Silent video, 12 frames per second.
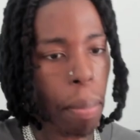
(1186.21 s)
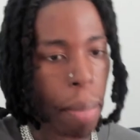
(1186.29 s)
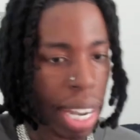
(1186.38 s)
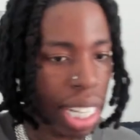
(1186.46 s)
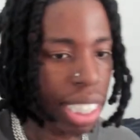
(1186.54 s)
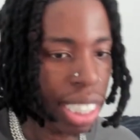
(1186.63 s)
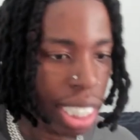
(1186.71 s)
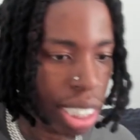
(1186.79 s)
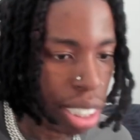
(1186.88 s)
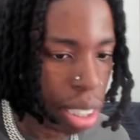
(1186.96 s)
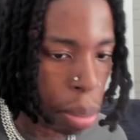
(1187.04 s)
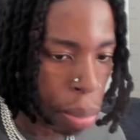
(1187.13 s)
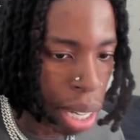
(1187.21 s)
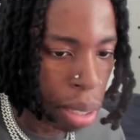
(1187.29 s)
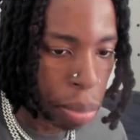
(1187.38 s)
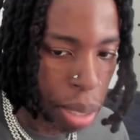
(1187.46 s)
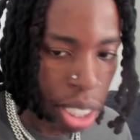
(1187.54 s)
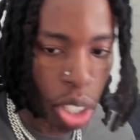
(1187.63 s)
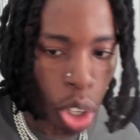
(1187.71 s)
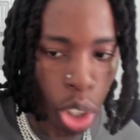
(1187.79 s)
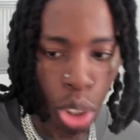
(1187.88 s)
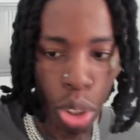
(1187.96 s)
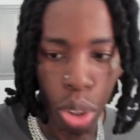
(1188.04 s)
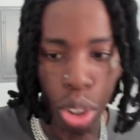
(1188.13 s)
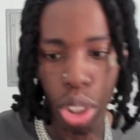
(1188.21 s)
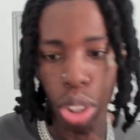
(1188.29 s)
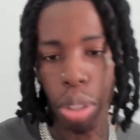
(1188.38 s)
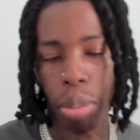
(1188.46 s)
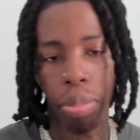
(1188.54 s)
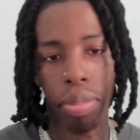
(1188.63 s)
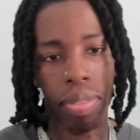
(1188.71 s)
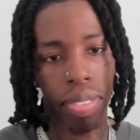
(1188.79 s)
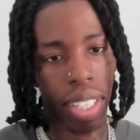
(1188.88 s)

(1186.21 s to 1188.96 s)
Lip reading: make a decent amount of money on YouTube,